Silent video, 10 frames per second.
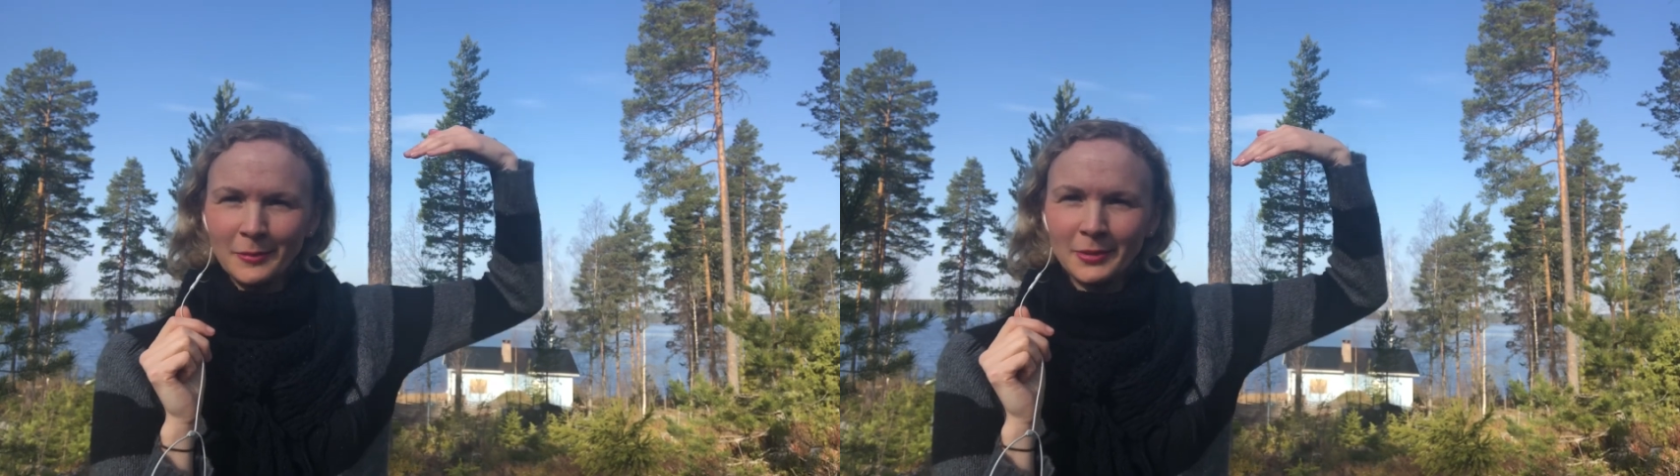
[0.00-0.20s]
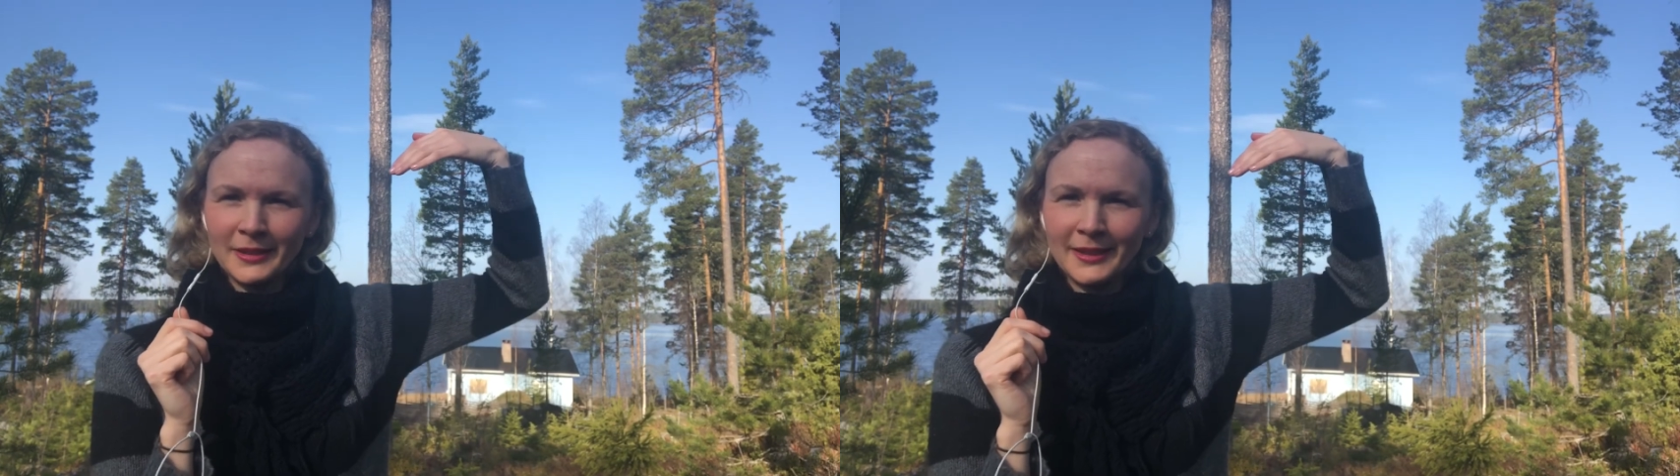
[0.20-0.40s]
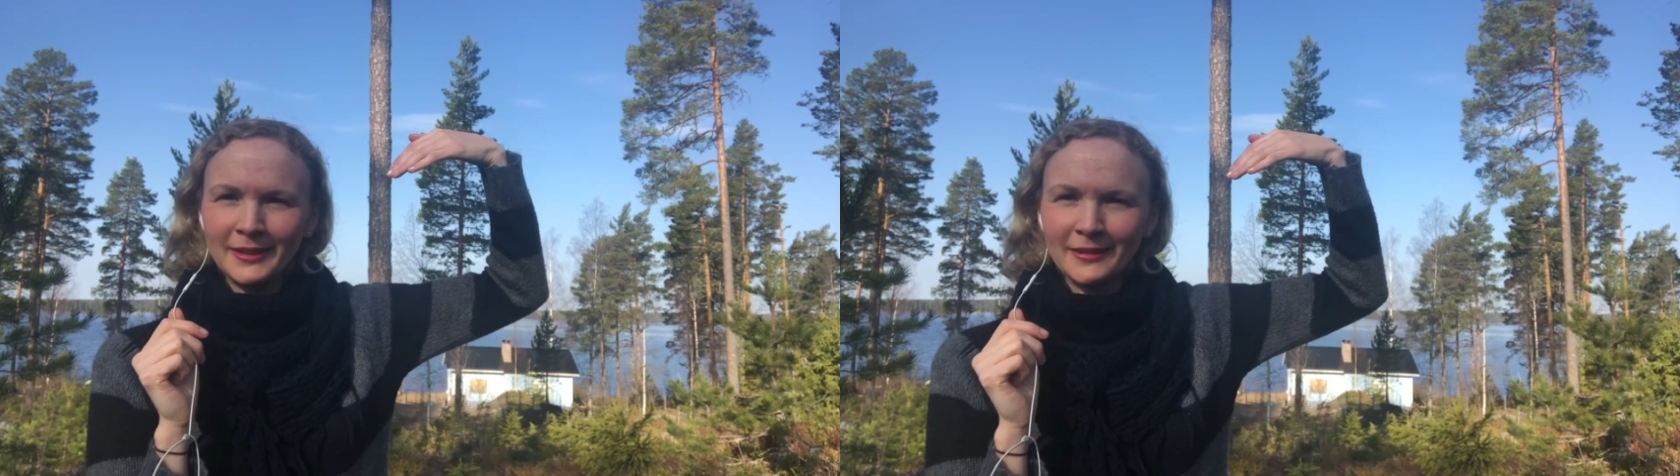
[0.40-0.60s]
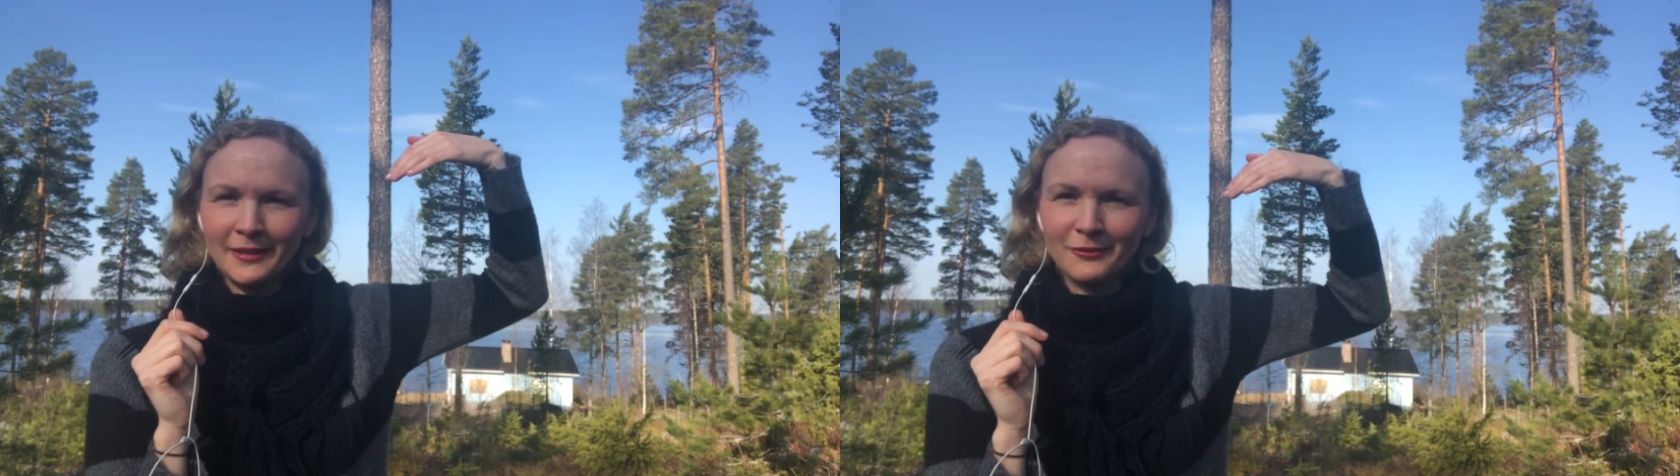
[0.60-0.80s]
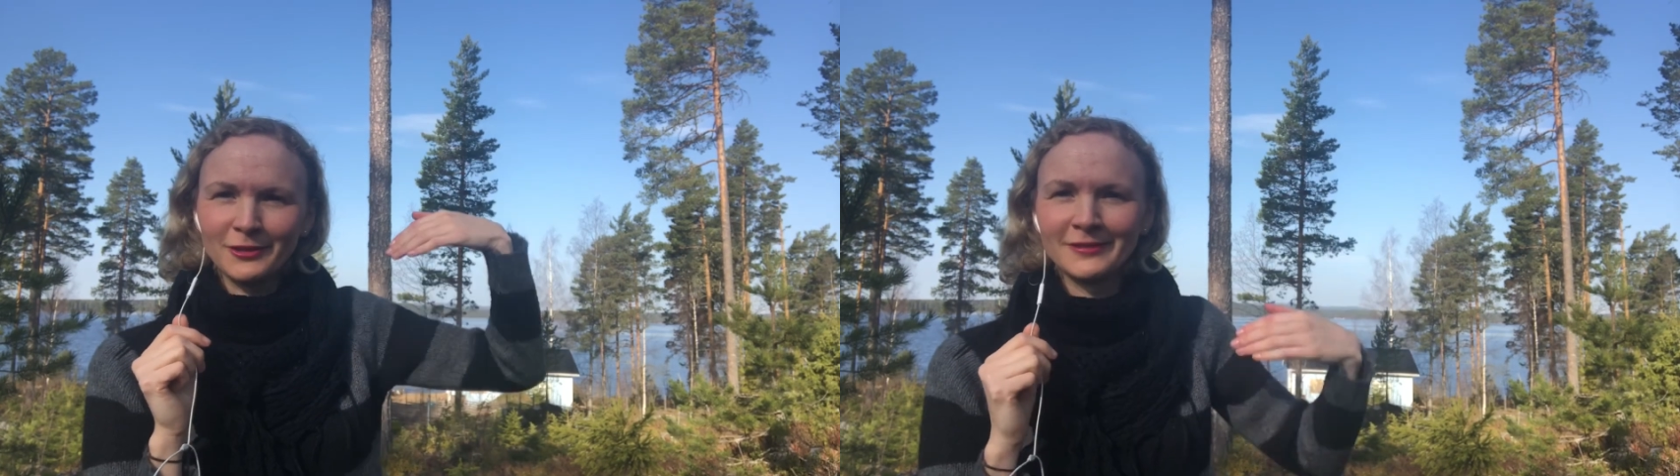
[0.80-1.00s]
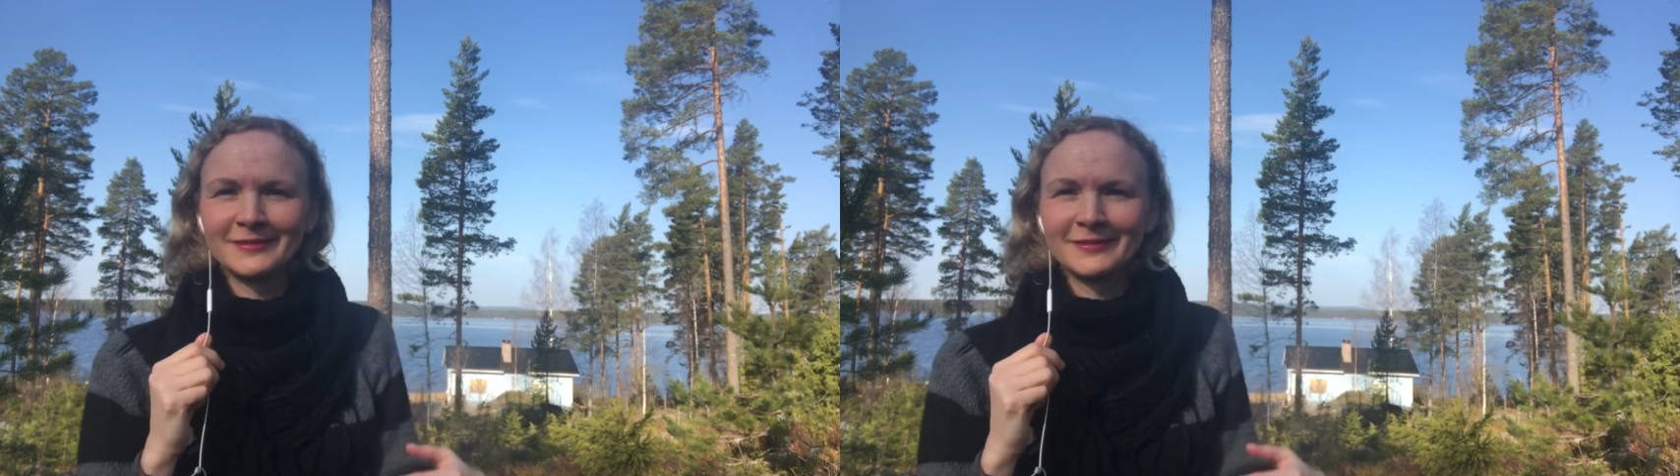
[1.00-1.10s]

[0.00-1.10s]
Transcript: Planet love.